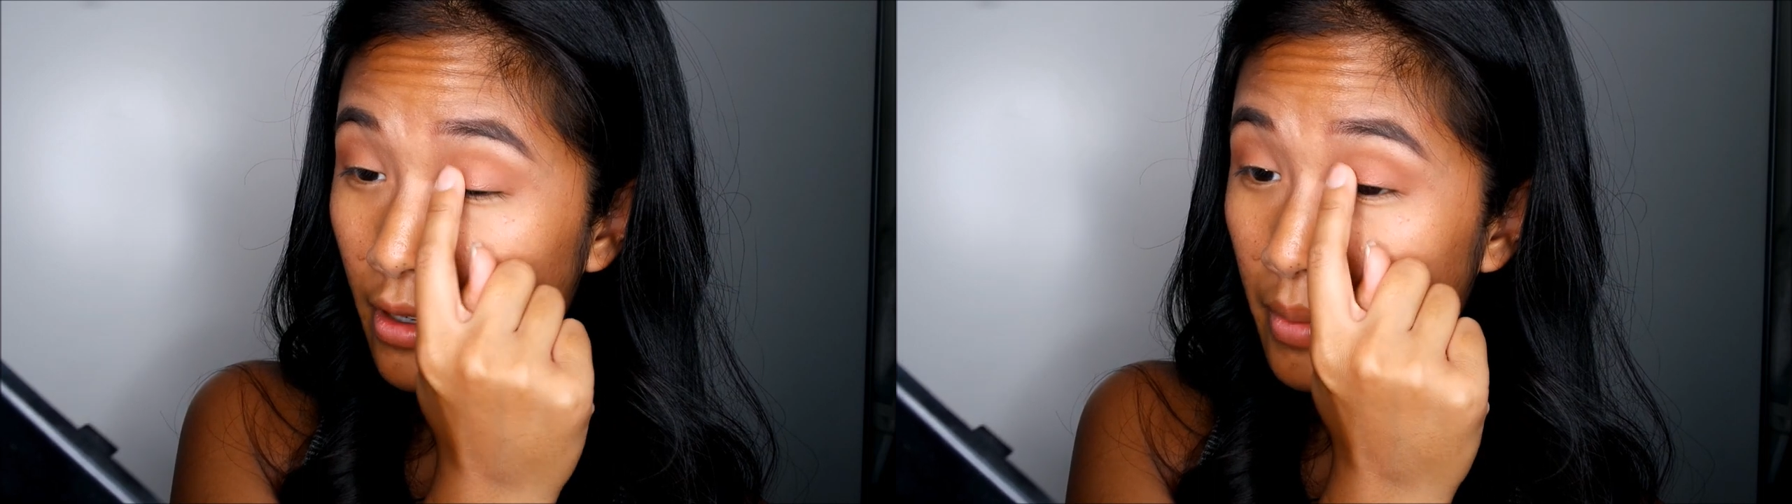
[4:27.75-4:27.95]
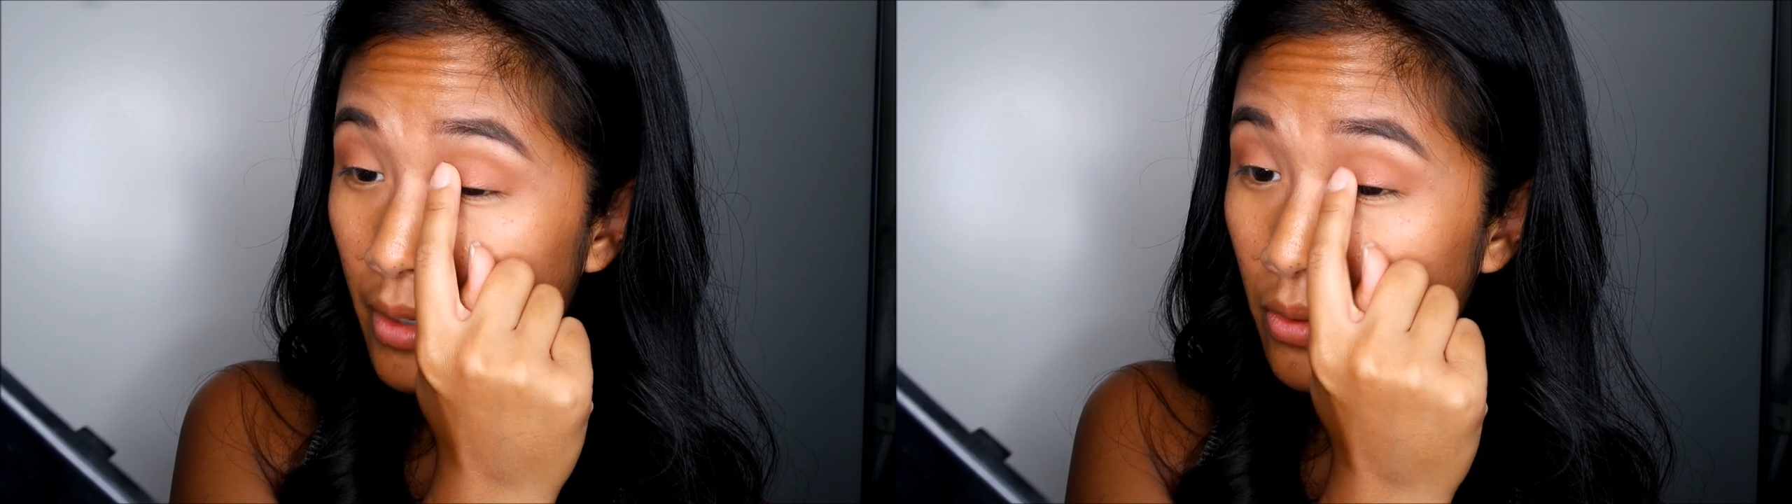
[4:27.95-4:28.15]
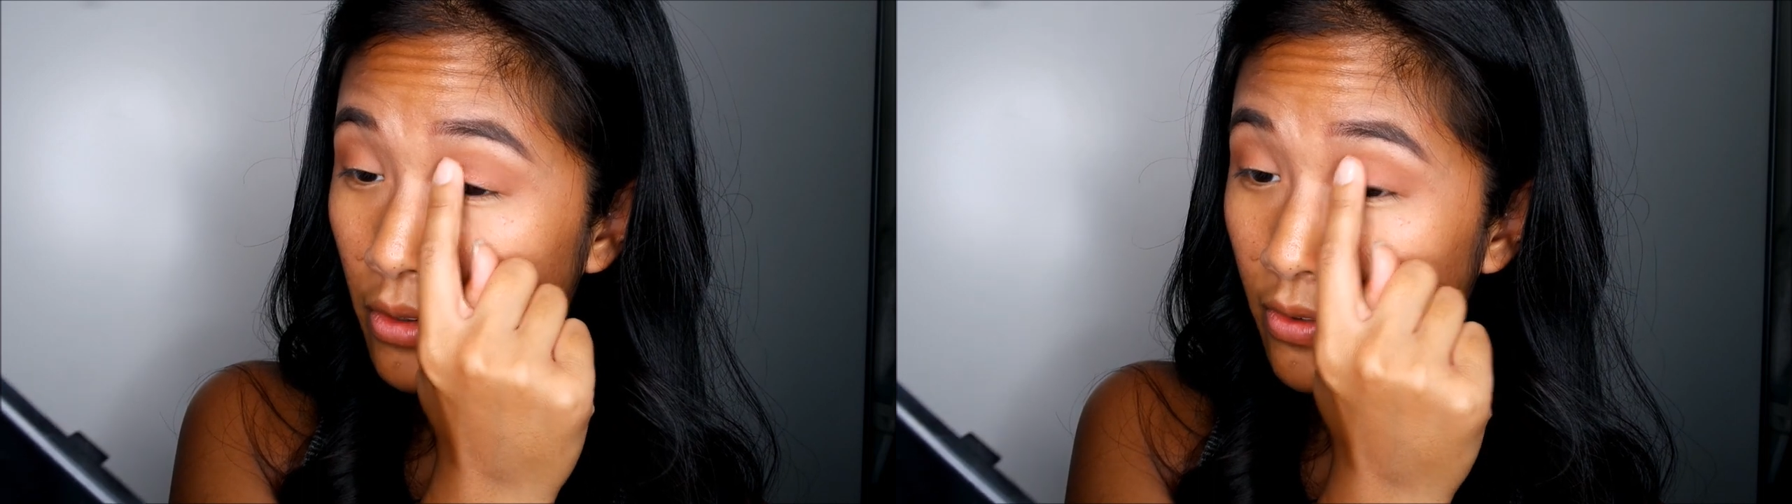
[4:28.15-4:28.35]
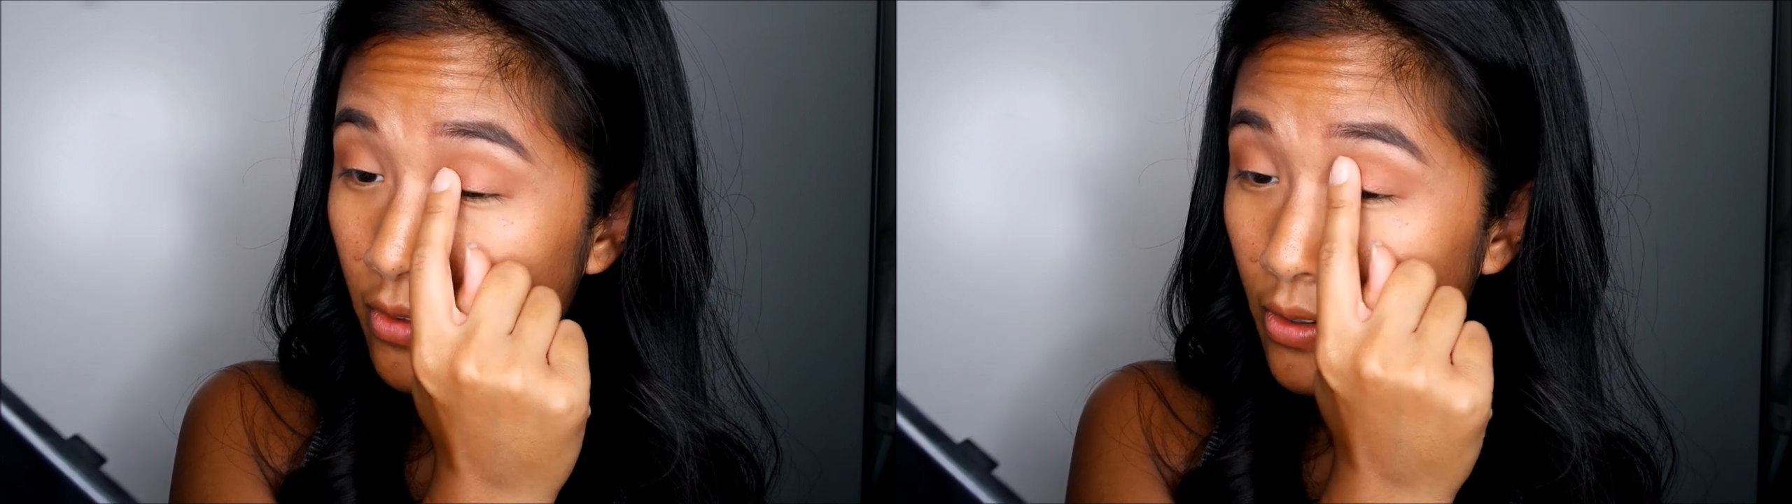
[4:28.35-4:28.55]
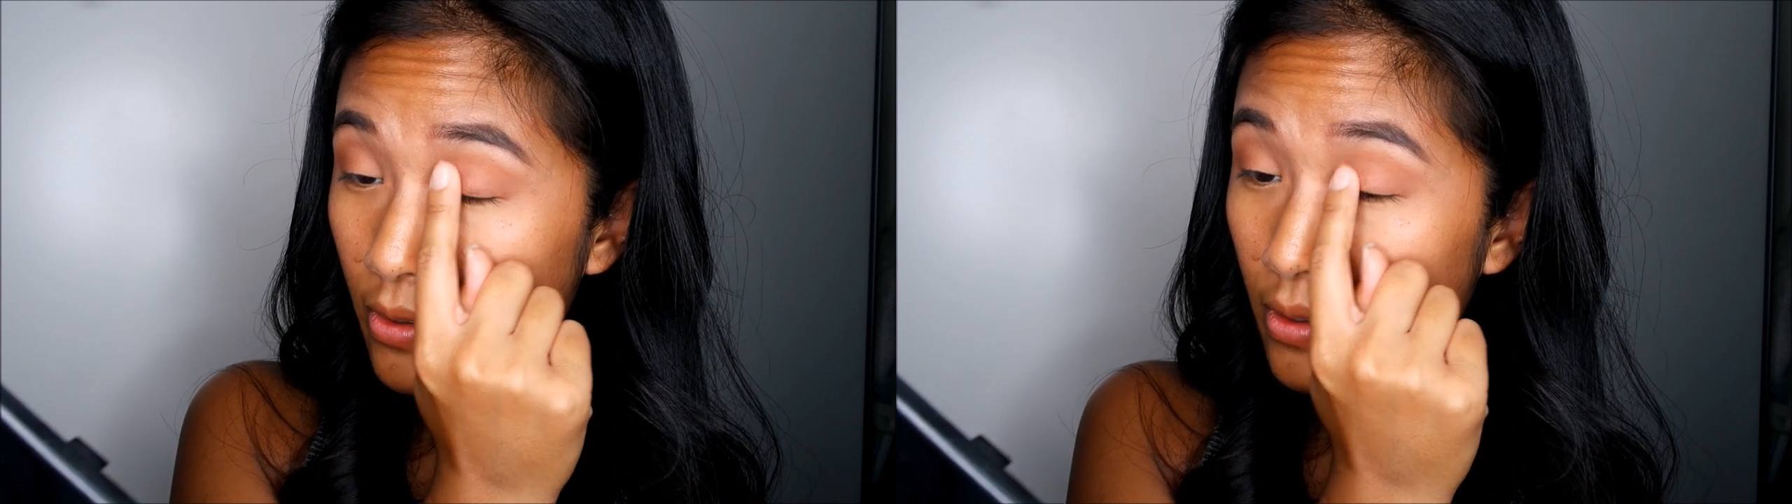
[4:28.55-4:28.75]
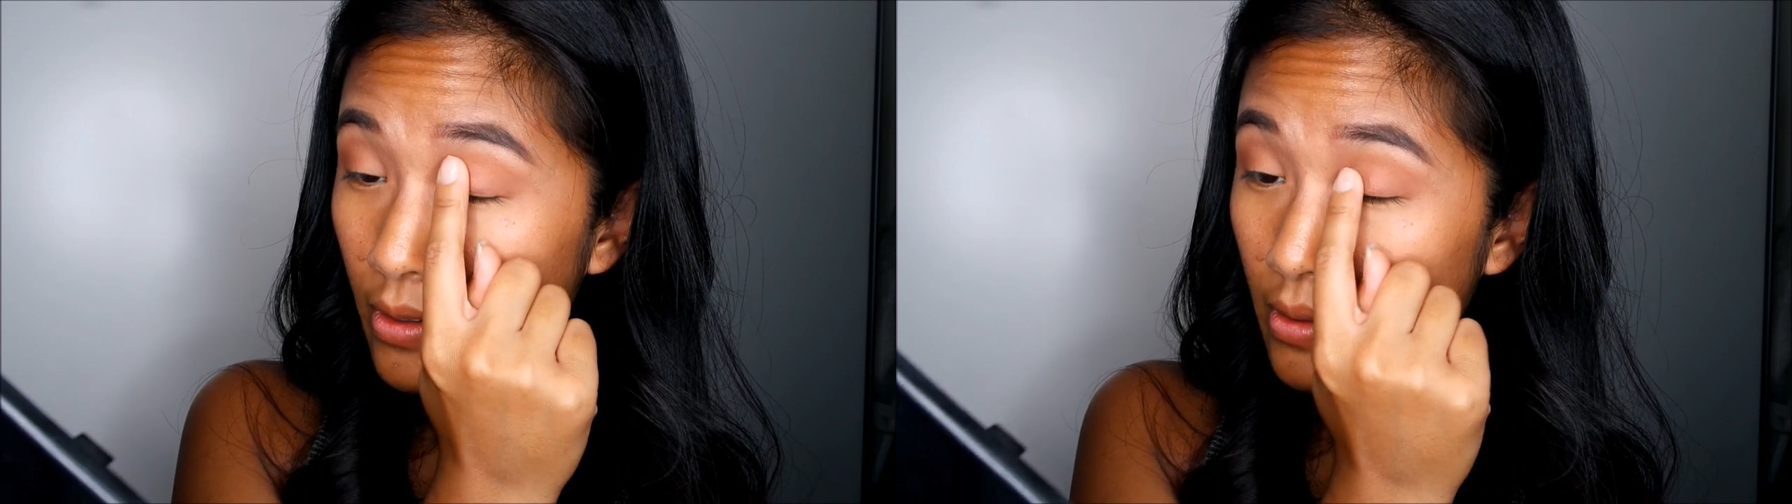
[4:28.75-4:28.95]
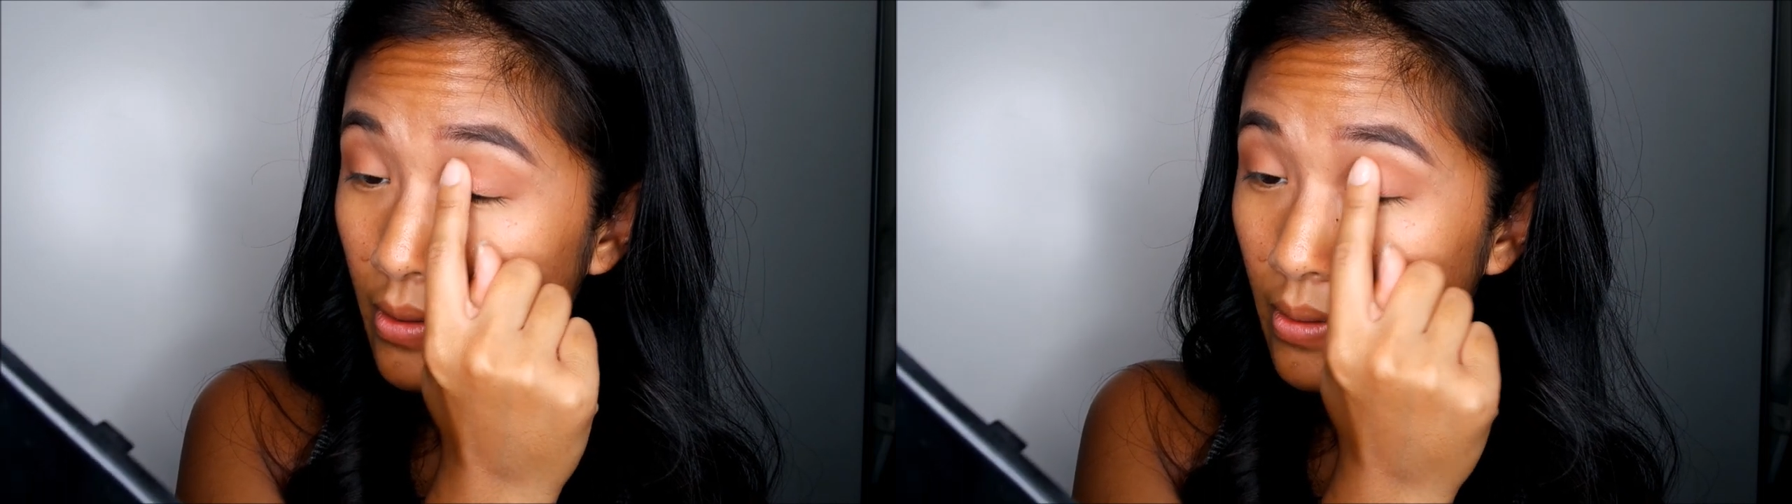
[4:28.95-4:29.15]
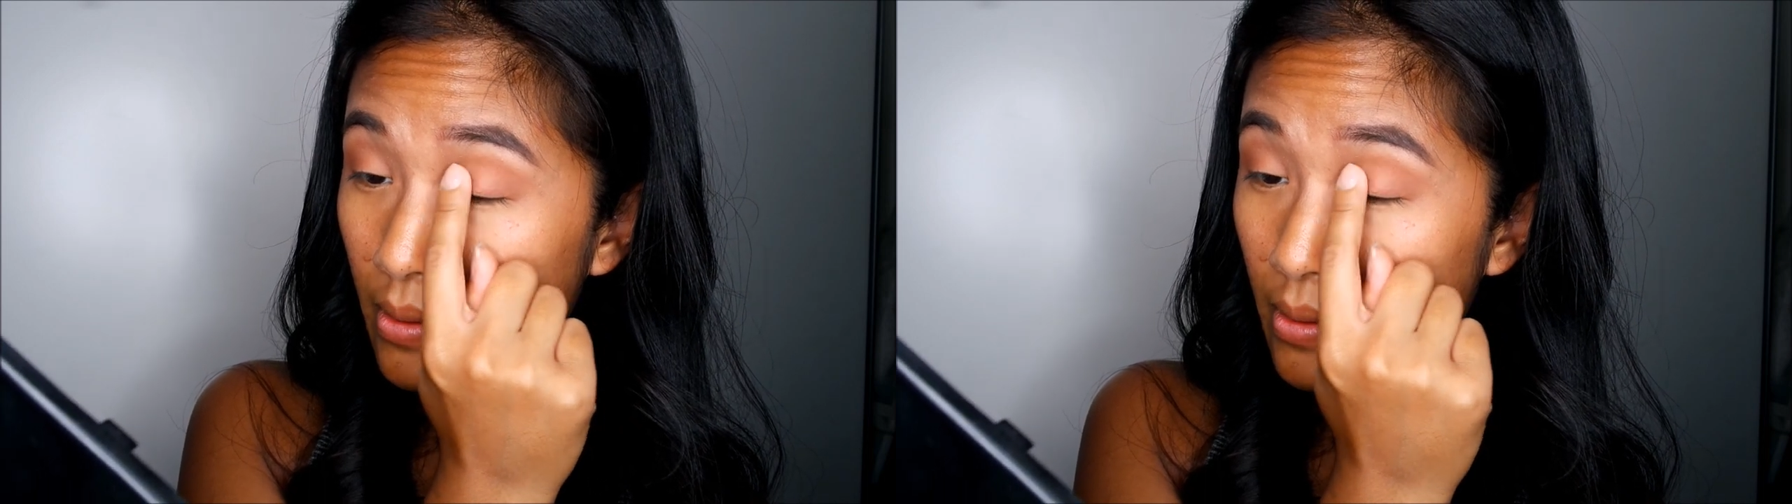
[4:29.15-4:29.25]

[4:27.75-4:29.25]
up all the flaws.